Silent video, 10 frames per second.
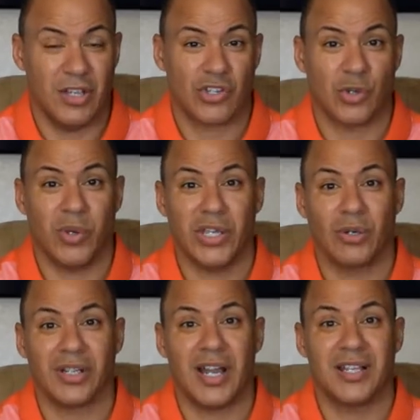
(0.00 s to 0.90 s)
So we
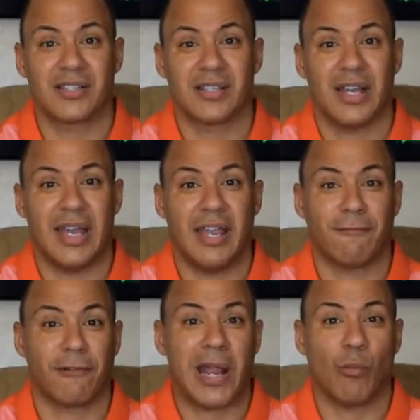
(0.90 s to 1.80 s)
utilize a
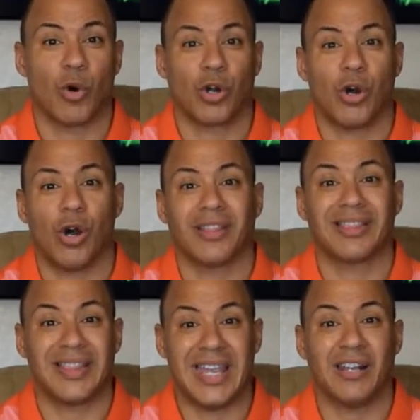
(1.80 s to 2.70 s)
framework called
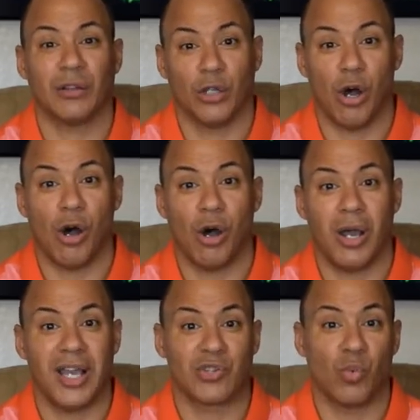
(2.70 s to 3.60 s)
Think Law
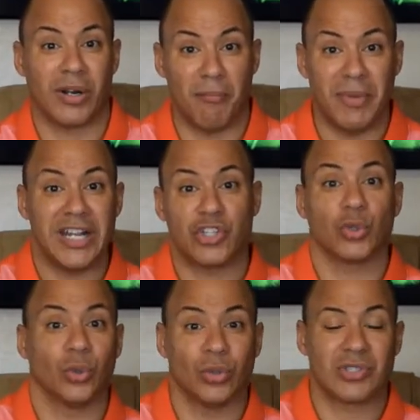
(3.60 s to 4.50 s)
as one of many
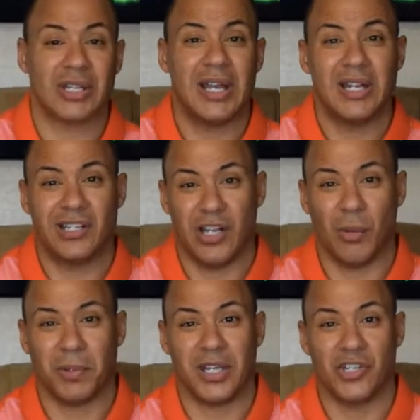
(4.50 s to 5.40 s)
tools to
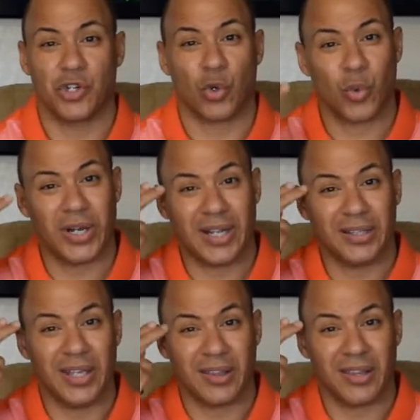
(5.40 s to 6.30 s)
help kids
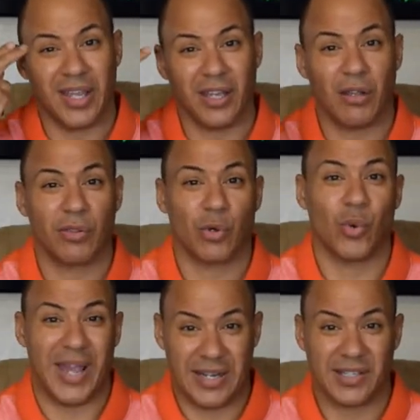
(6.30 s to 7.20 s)
critically think
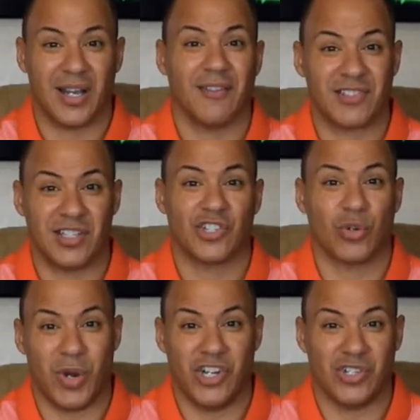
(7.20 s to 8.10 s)
through a tough
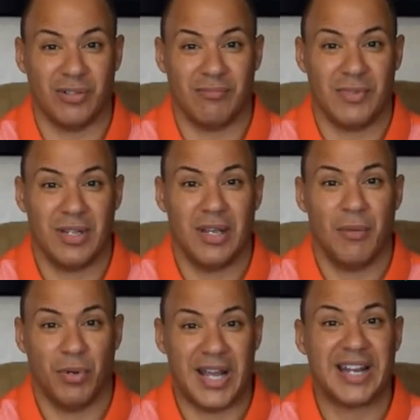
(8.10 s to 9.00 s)
situation.
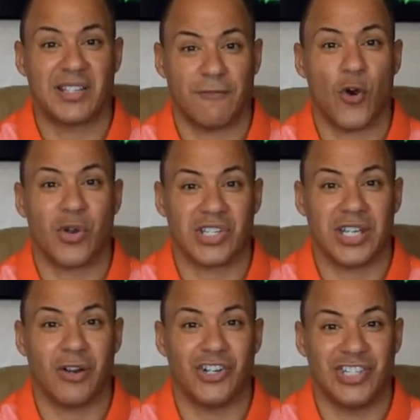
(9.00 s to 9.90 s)
But that is a focus
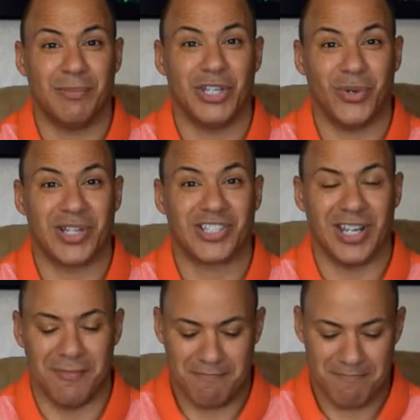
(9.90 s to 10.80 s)
here at GBUSD.